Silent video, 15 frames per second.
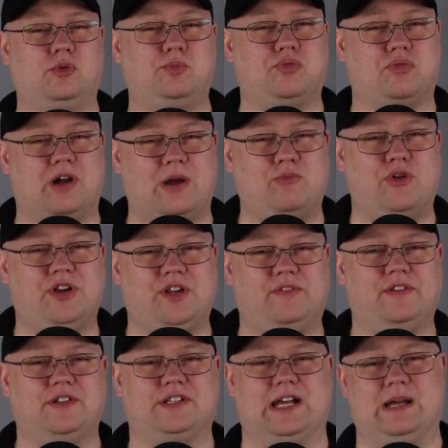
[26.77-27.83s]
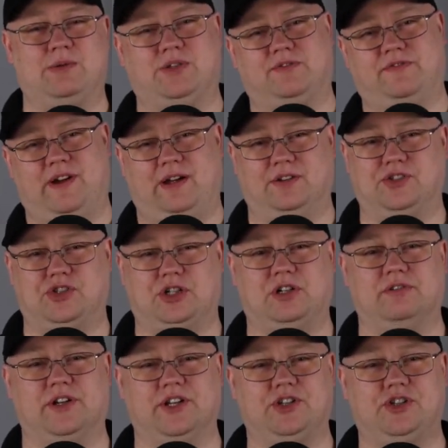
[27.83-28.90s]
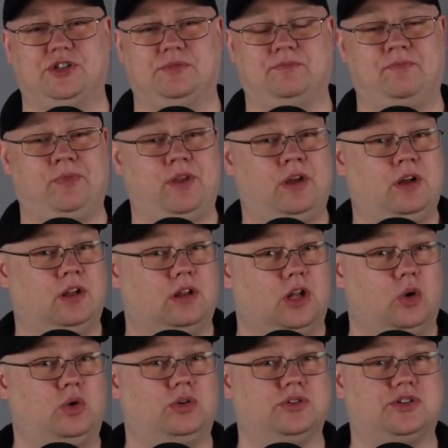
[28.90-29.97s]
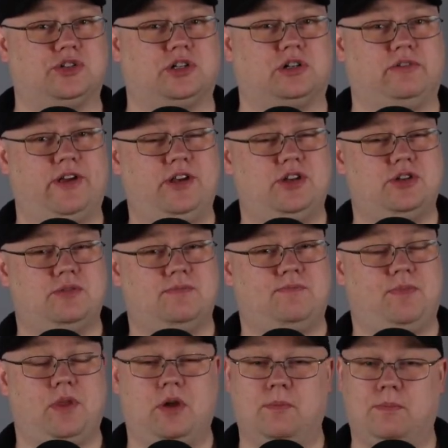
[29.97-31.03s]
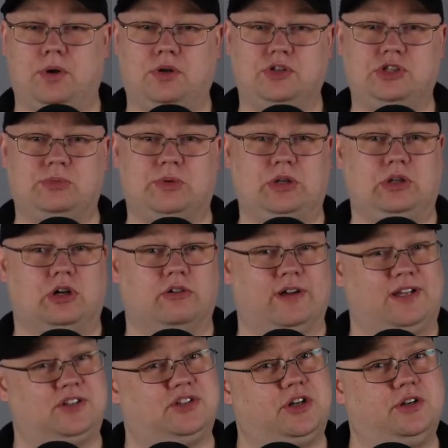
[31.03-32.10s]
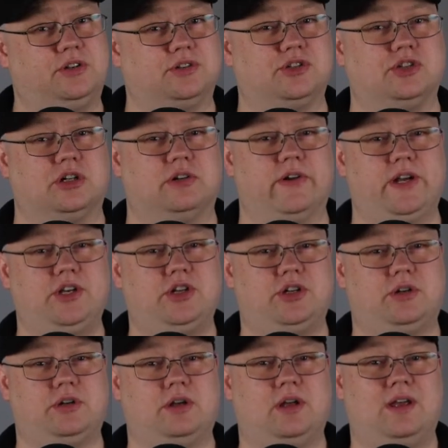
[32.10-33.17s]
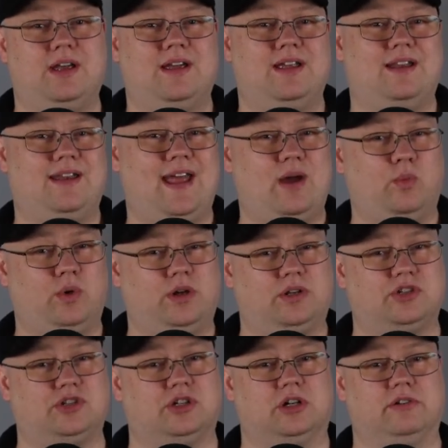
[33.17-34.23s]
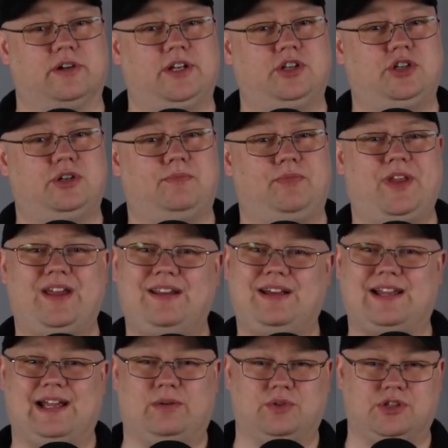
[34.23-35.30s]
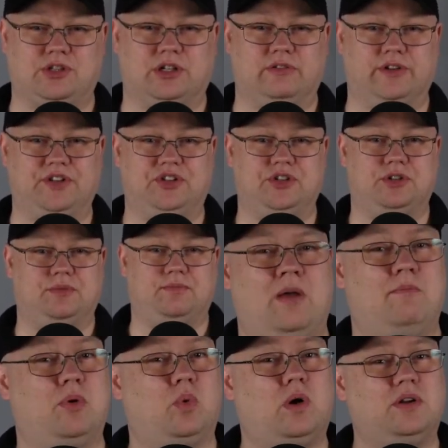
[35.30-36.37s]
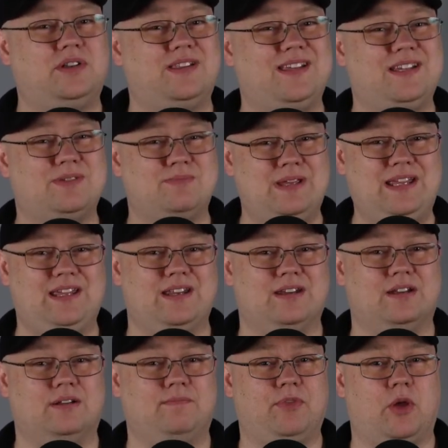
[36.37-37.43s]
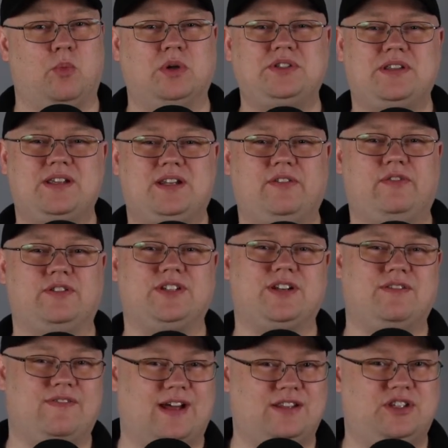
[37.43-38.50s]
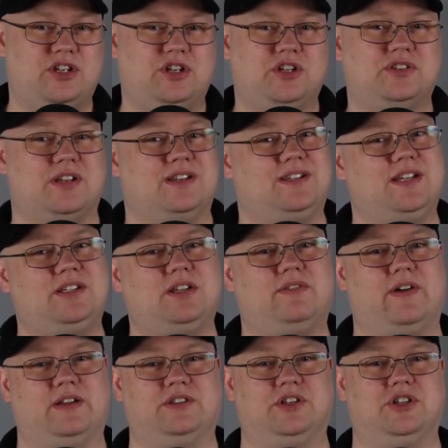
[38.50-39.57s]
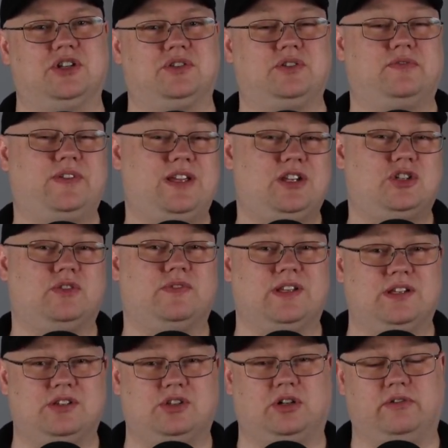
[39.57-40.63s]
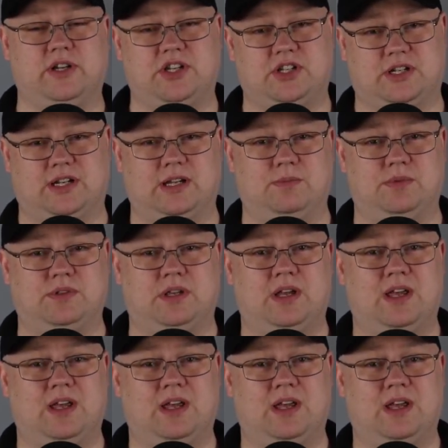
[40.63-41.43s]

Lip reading: primary different types of file storage: local storage, portable or external storage, network storage, and cloud storage. But what do these mean? And what are the different advantages and disadvantages of each of these storage types?